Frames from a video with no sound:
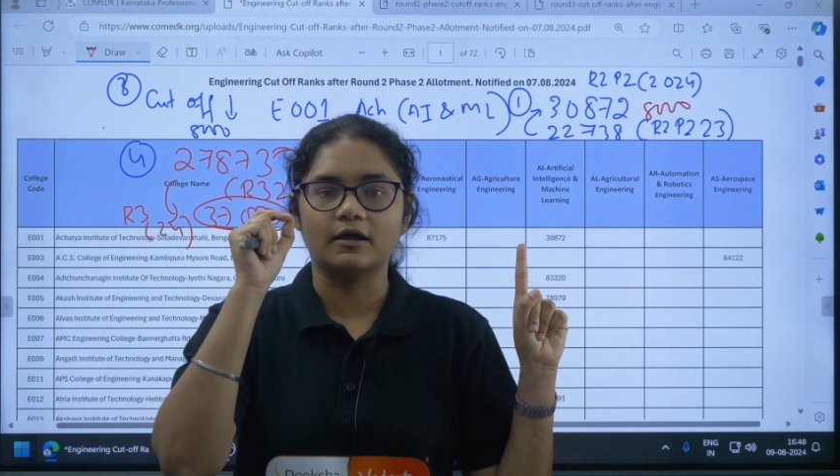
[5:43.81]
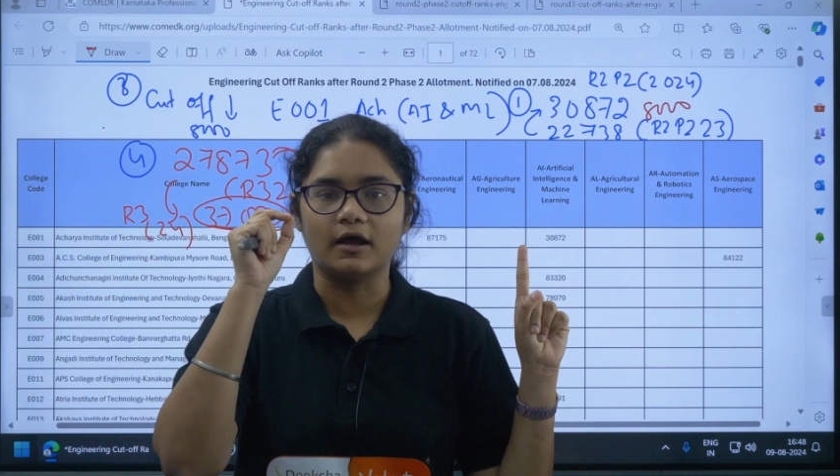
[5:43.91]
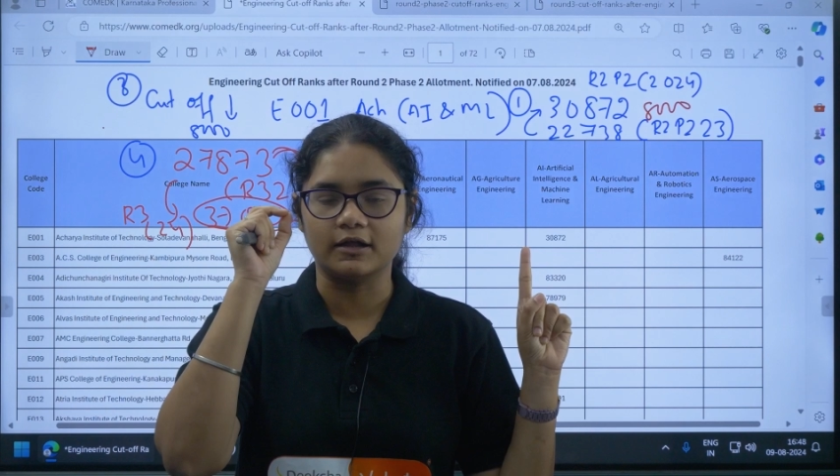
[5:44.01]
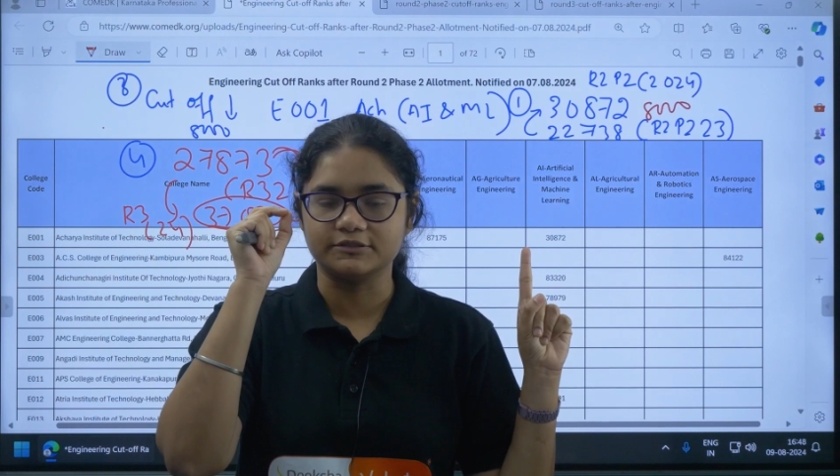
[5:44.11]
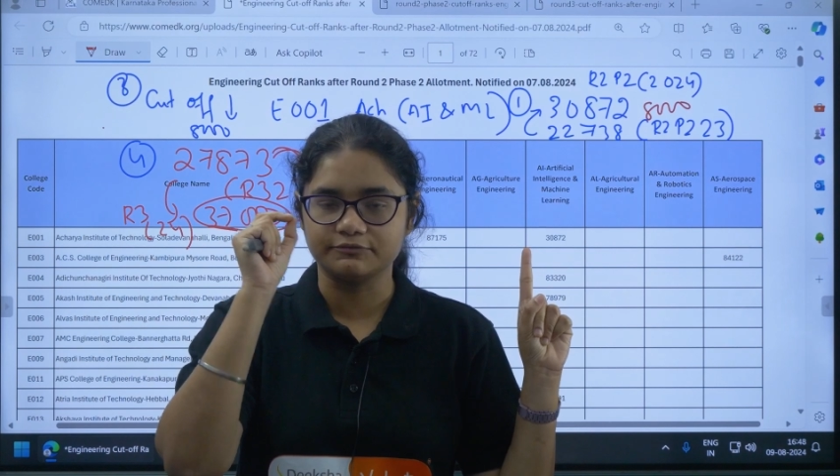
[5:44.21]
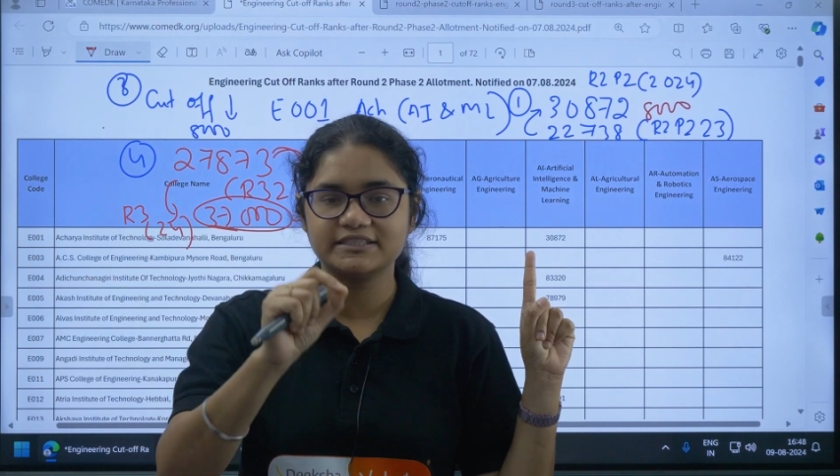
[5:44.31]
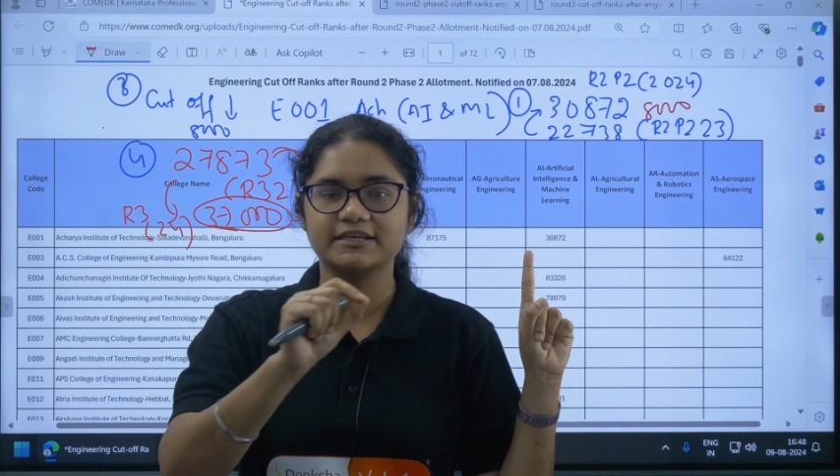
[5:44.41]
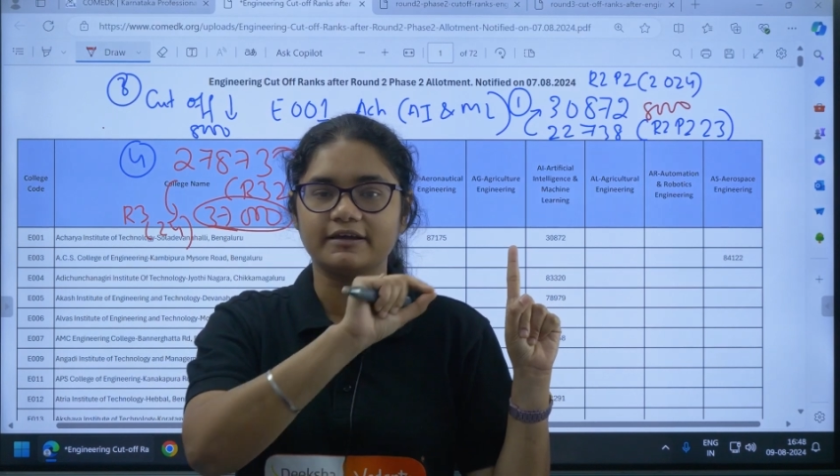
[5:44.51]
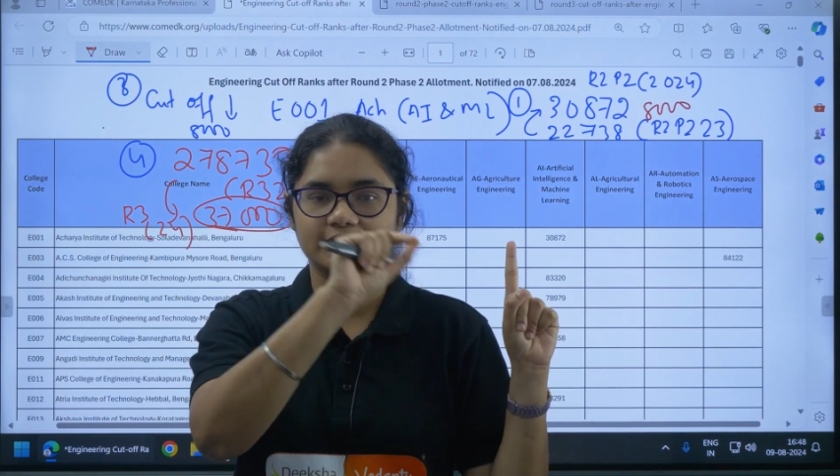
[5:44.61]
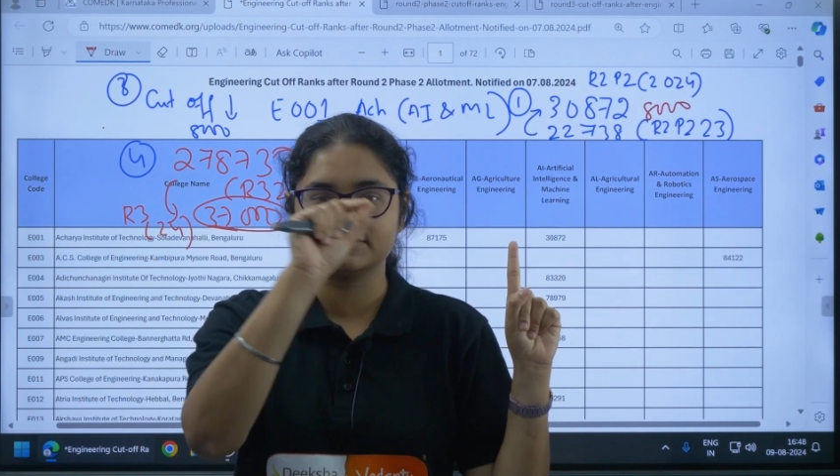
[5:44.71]
uh,
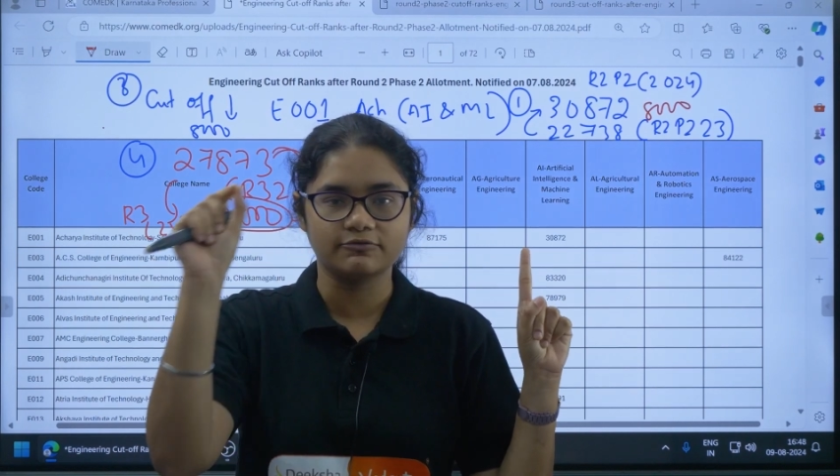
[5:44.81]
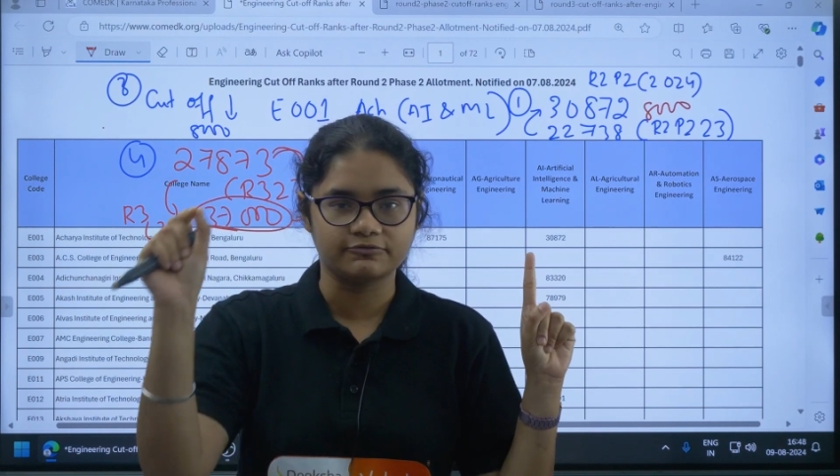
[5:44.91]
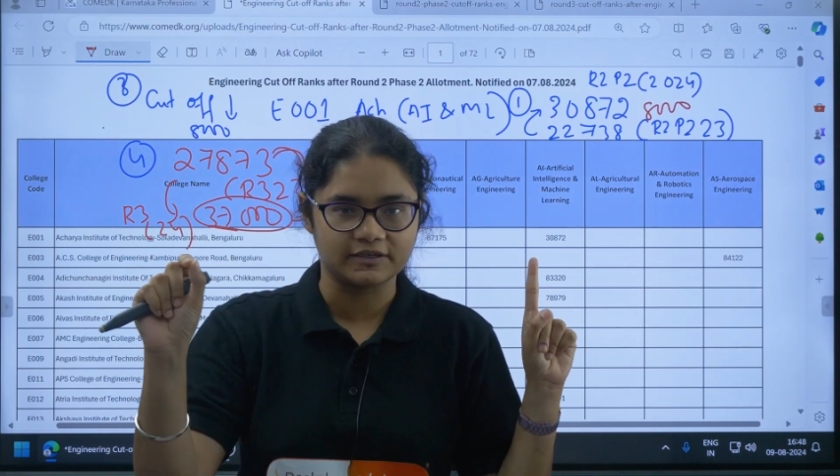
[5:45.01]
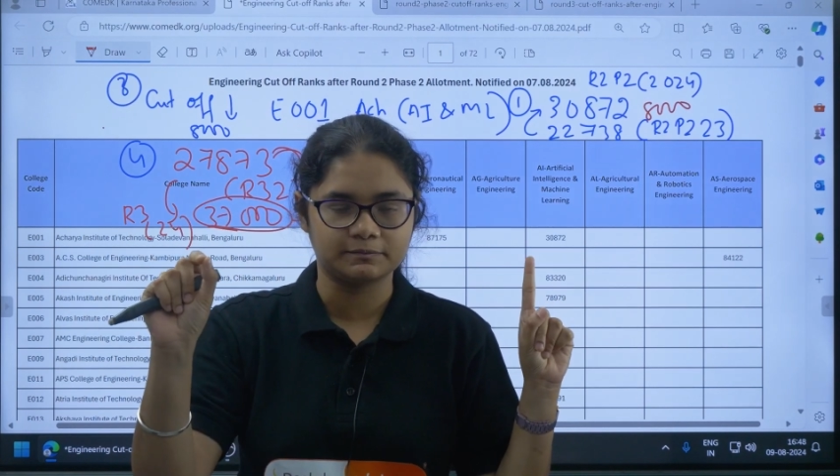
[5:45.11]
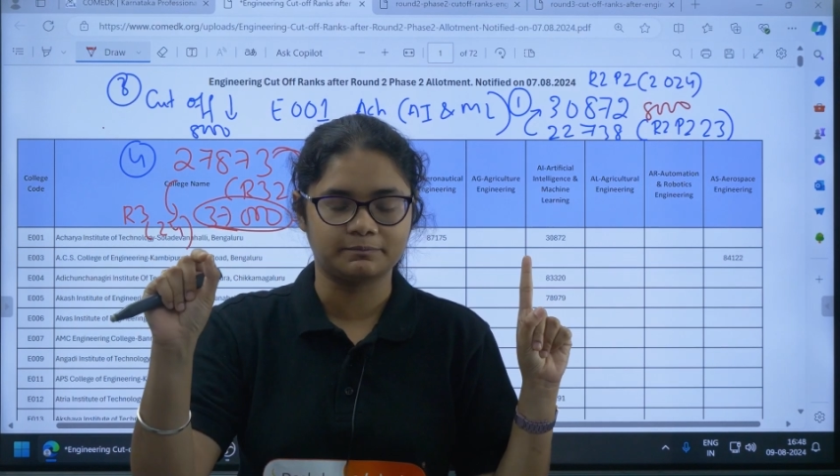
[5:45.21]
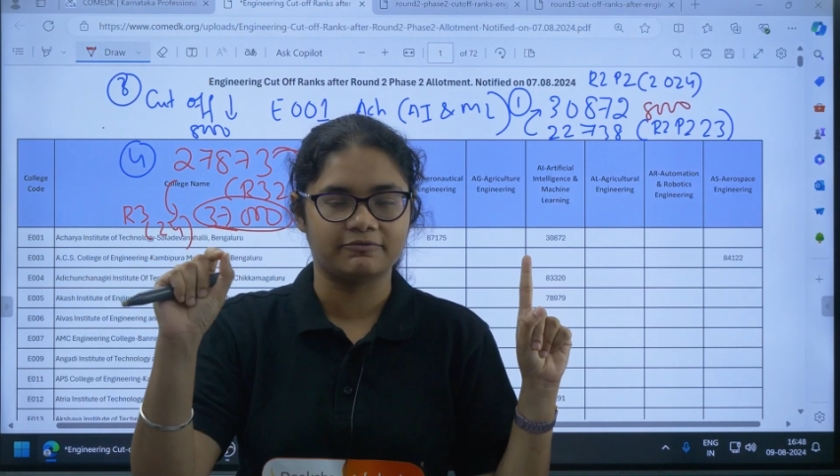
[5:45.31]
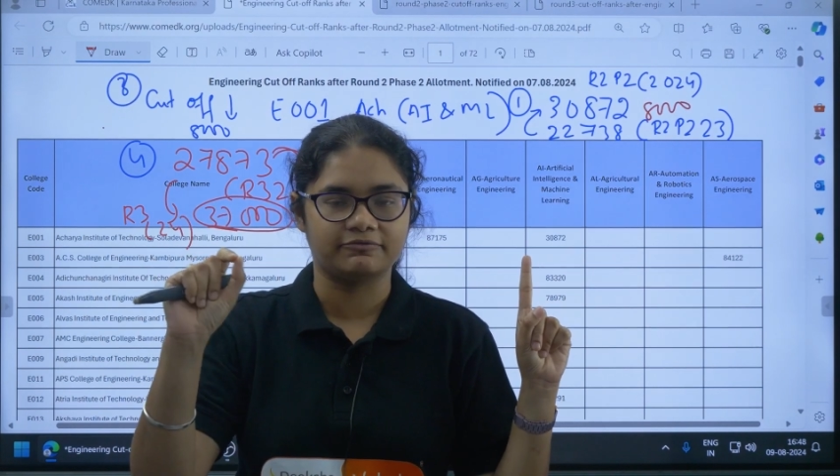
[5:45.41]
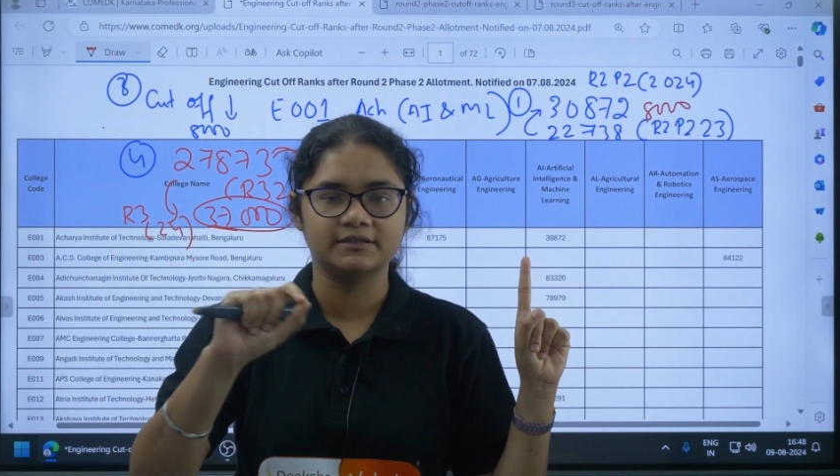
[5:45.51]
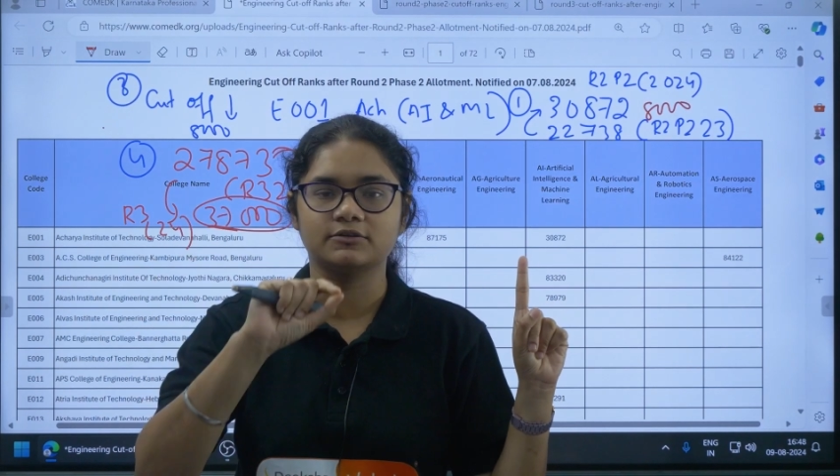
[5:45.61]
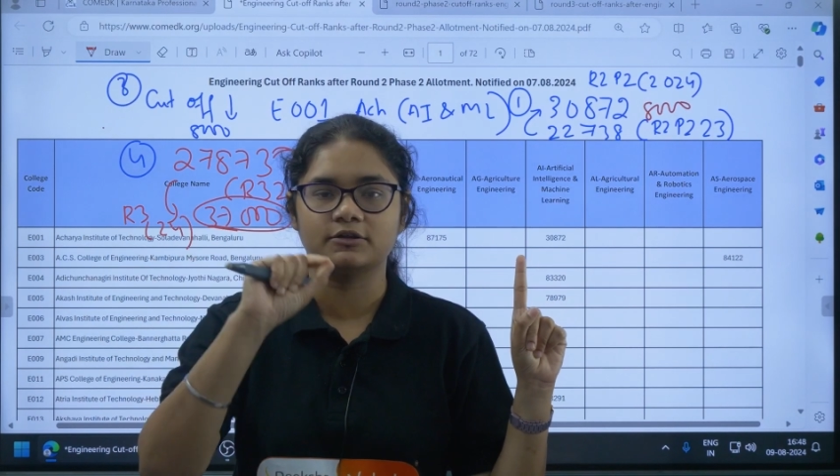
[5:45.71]
whichever is your first
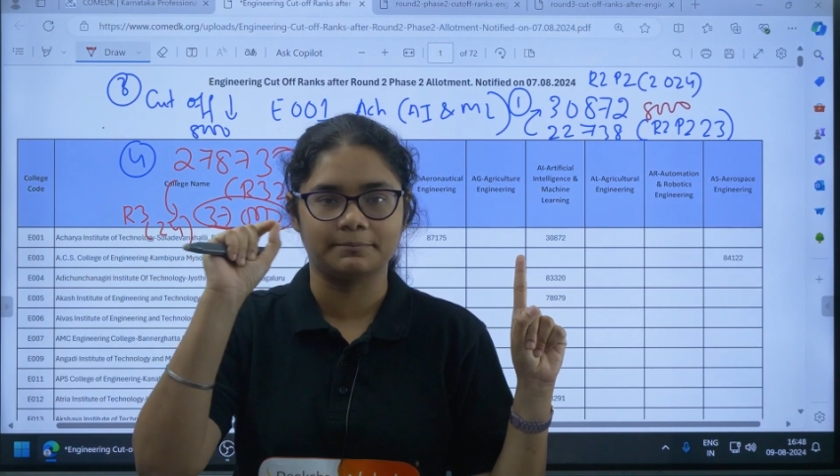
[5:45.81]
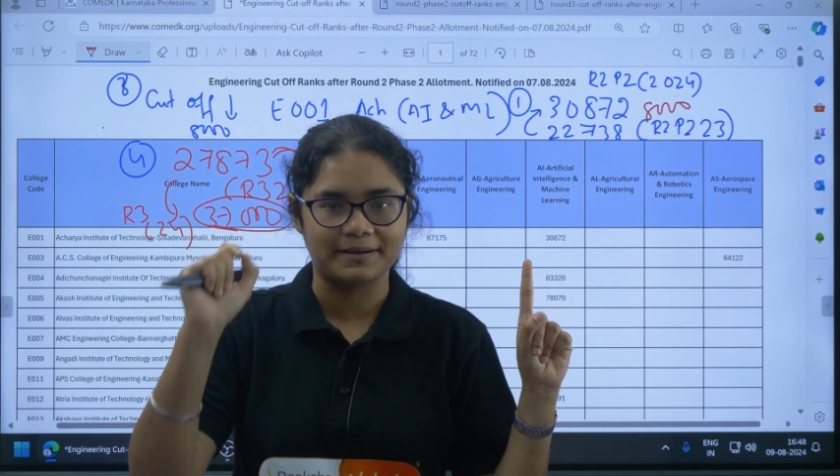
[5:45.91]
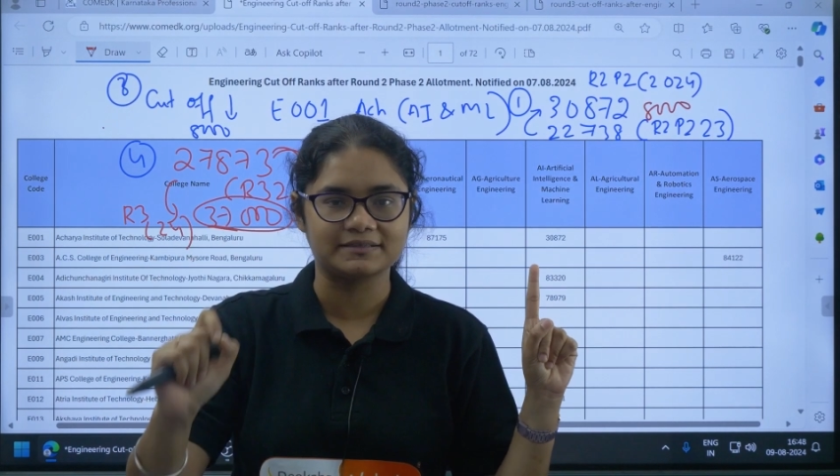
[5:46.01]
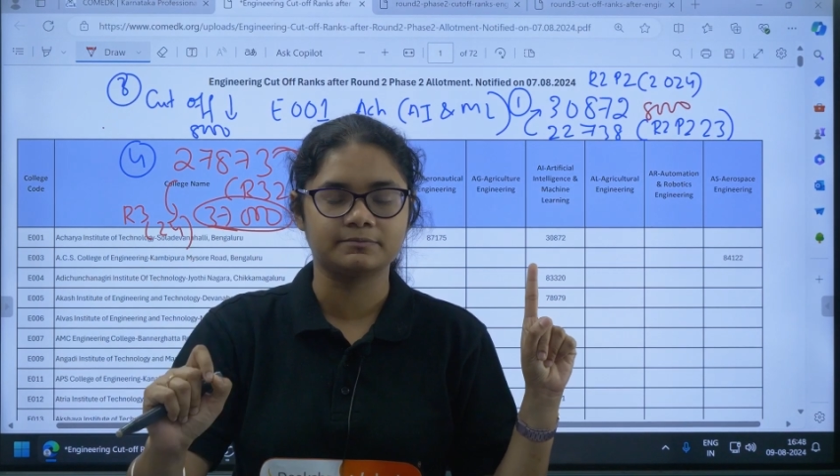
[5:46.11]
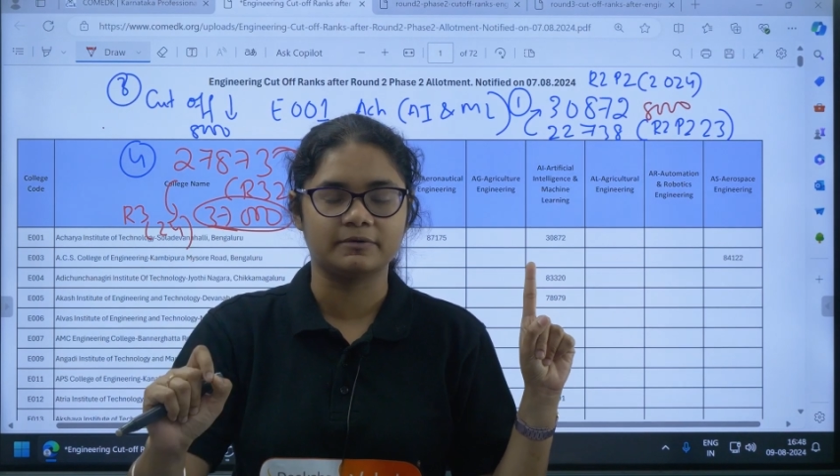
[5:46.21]
preference or the best